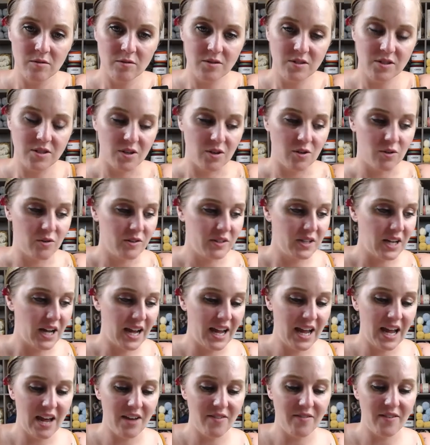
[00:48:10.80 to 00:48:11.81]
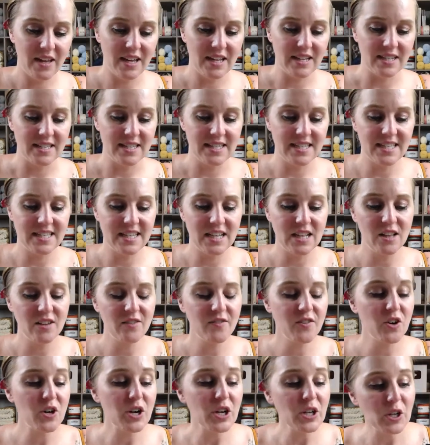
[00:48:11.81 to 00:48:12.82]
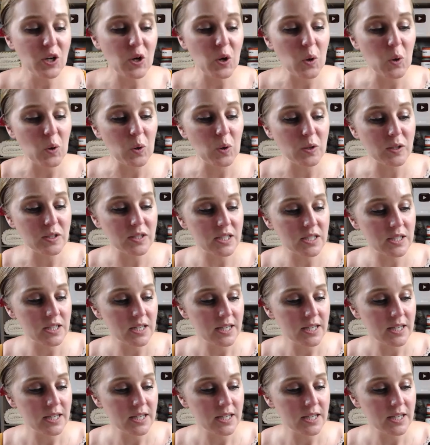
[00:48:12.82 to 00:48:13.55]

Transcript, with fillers: So I have it in silver and gold,